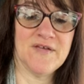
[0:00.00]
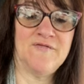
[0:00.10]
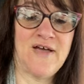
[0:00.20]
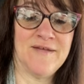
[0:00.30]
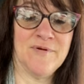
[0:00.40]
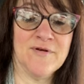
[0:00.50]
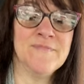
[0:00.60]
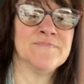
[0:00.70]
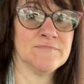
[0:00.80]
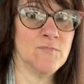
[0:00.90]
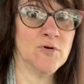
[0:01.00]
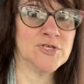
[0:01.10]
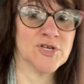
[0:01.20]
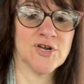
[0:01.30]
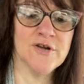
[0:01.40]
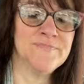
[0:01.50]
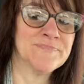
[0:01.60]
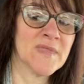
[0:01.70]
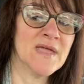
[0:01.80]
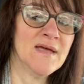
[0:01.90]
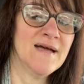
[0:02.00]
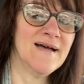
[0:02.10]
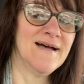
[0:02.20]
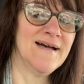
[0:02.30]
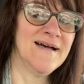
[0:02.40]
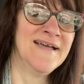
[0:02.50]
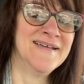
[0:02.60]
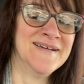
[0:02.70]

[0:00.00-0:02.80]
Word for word: fiber, more sugar, uh,